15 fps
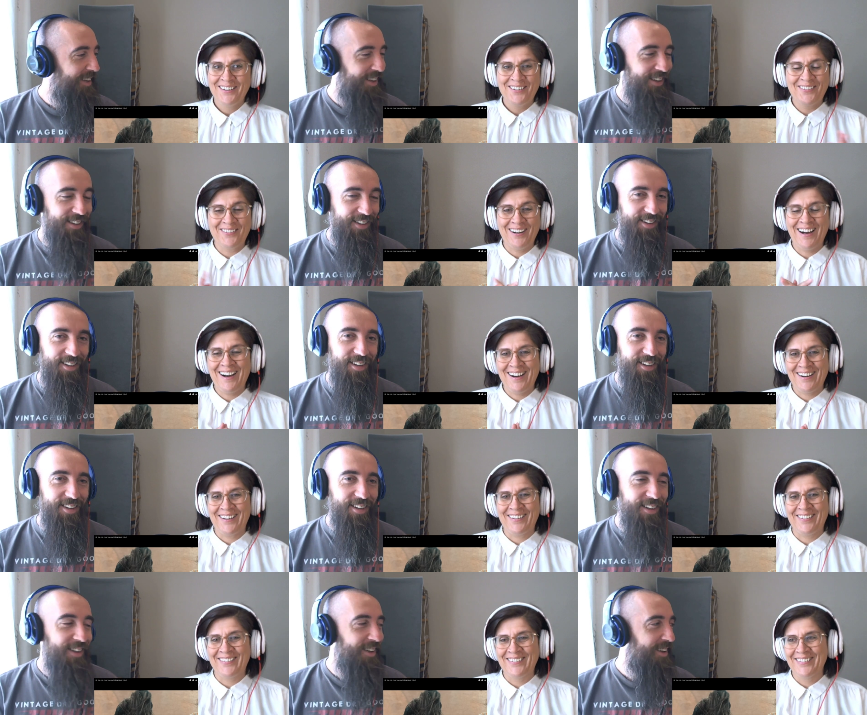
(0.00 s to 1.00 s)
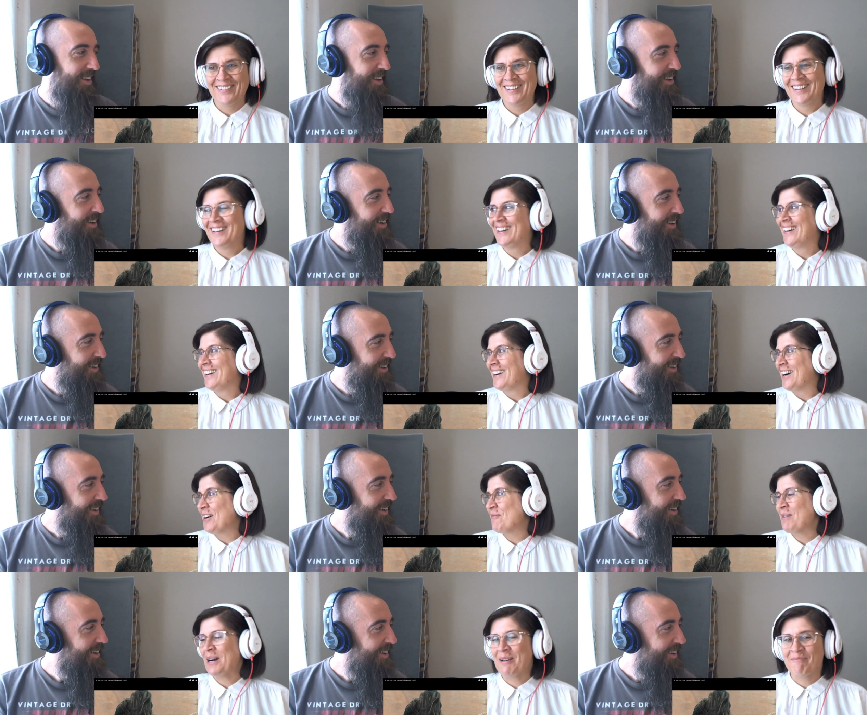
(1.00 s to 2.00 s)
Speaker 1: wow,
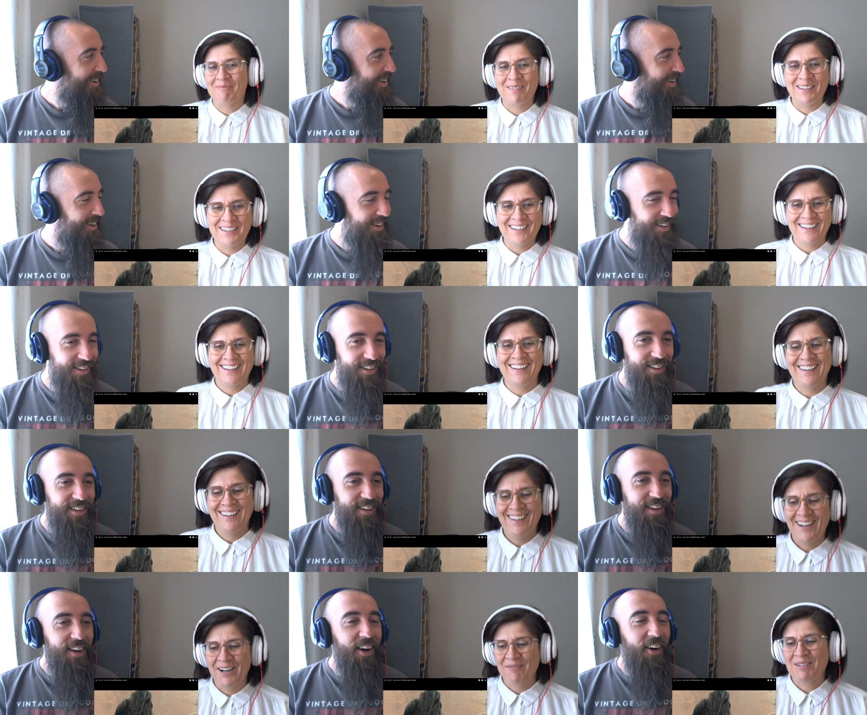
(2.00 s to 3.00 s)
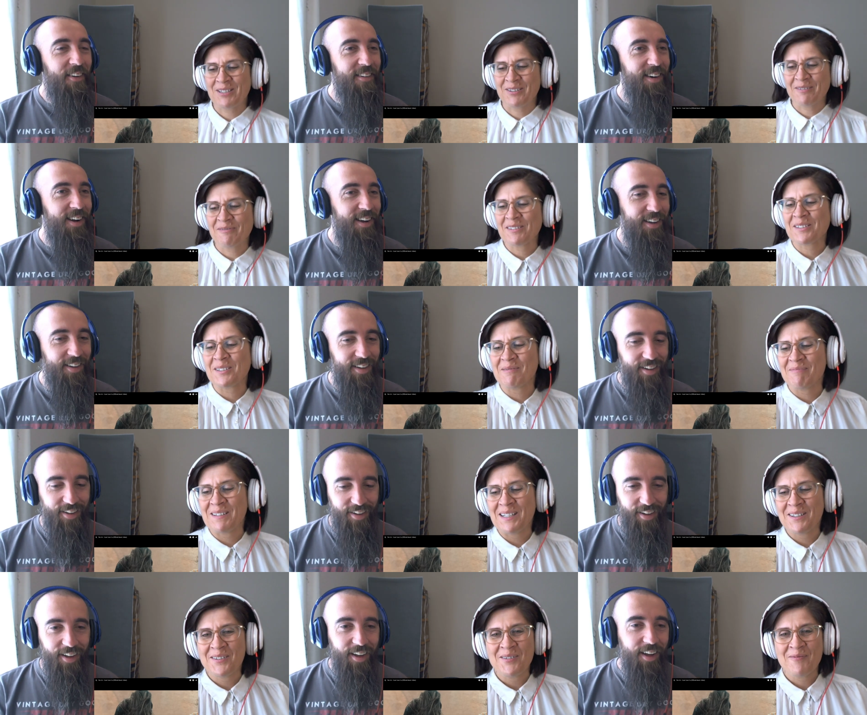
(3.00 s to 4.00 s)
I'm happy. I'm sorry right. for
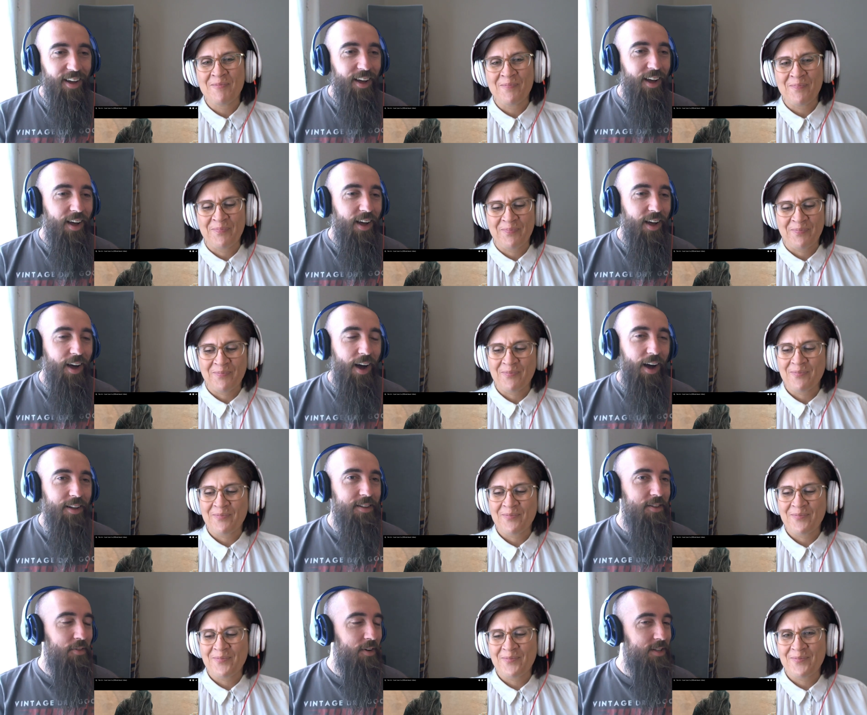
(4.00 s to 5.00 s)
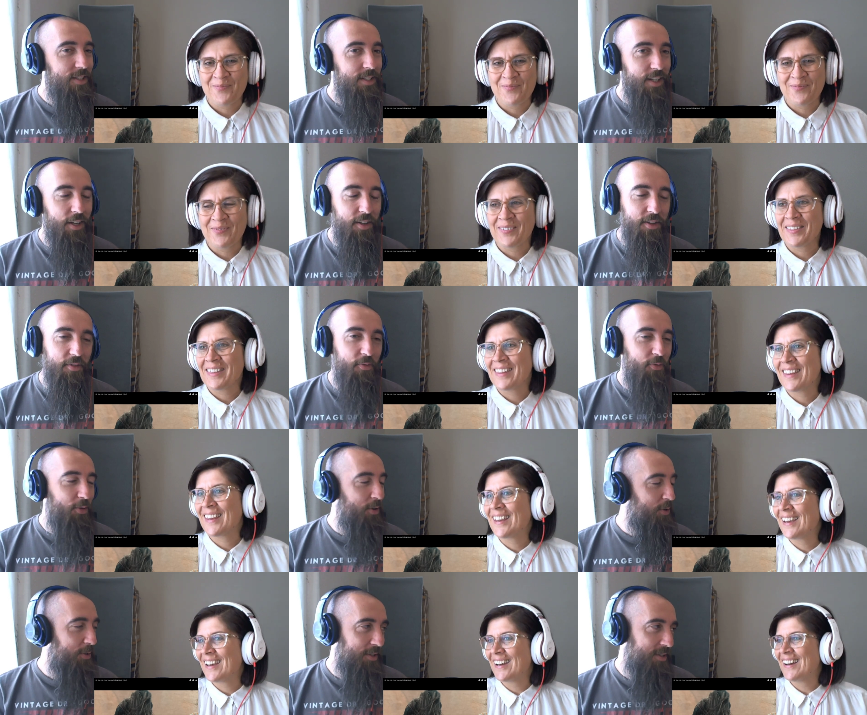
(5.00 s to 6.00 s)
stopping.
Speaker 2: I didn't want to say the
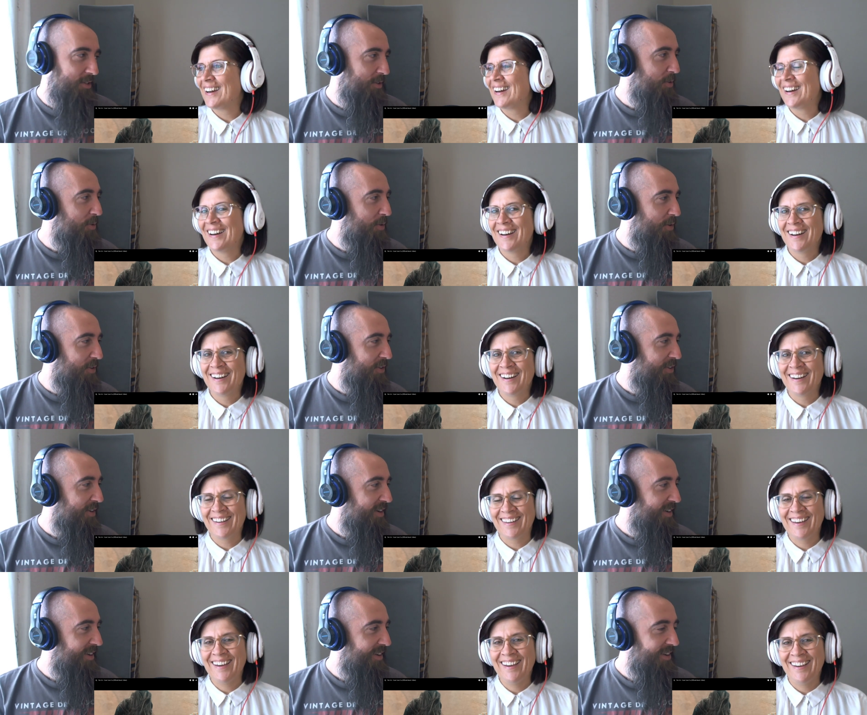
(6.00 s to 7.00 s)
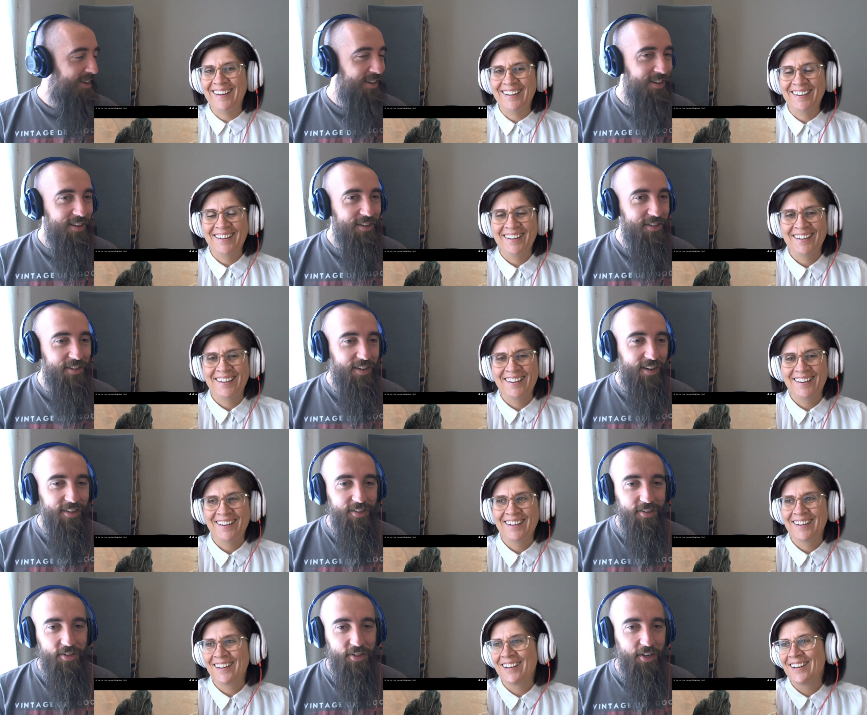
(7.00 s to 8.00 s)
views so cool. Yeah. The
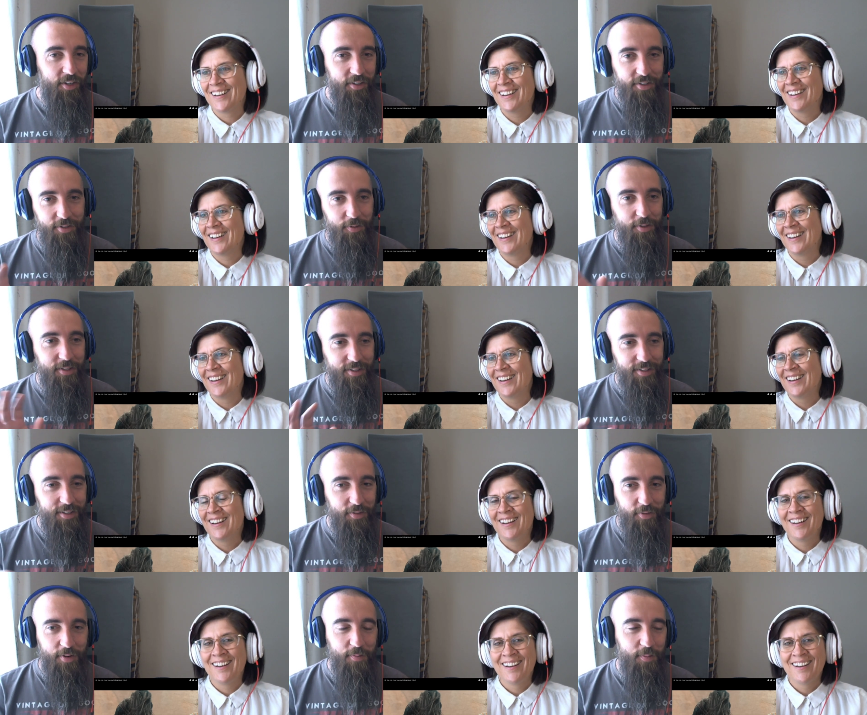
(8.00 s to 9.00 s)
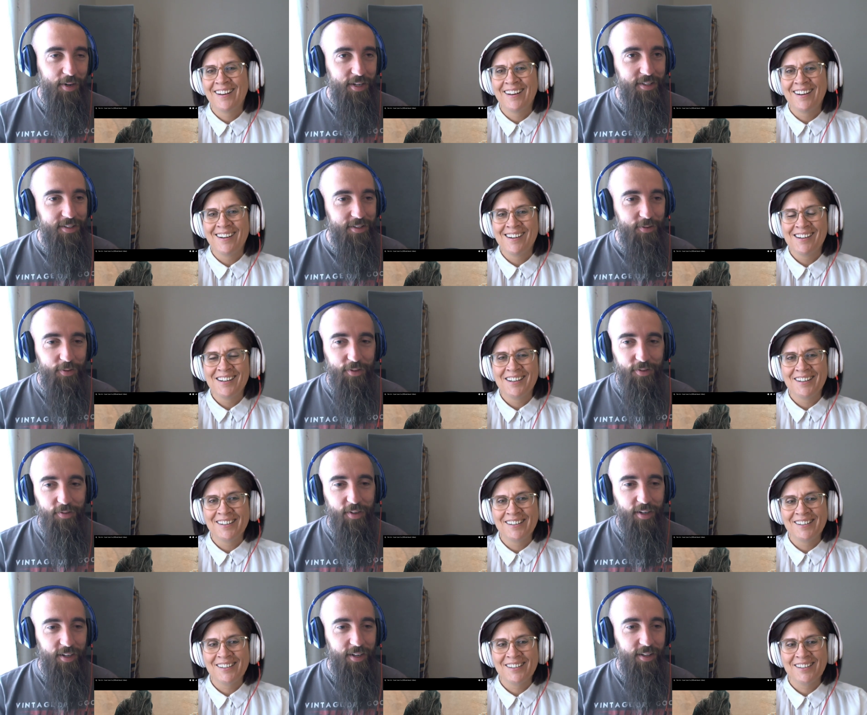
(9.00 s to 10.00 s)
shots was the different places. Oh
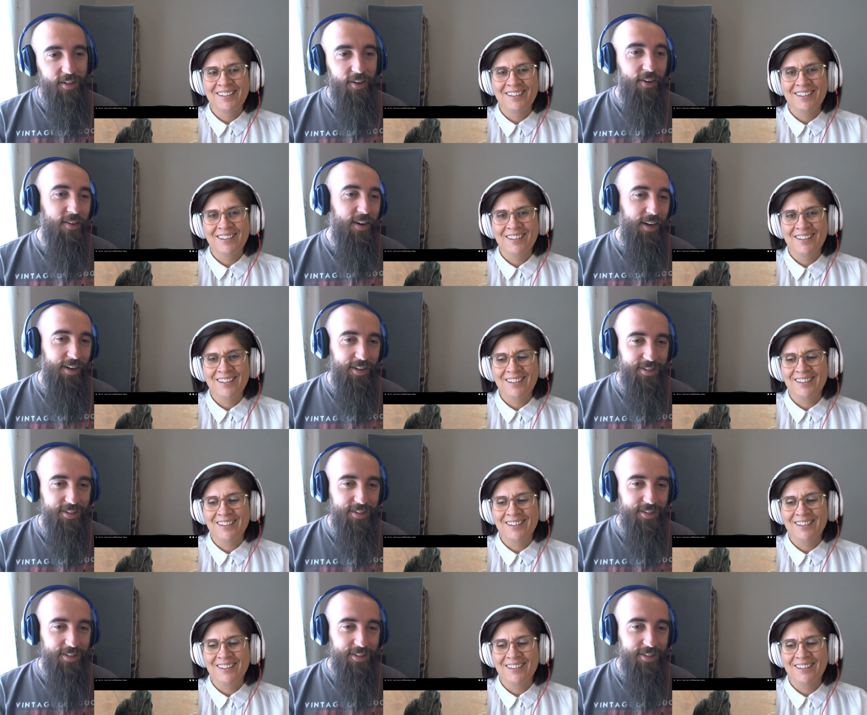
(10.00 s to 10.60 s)
my god. All right,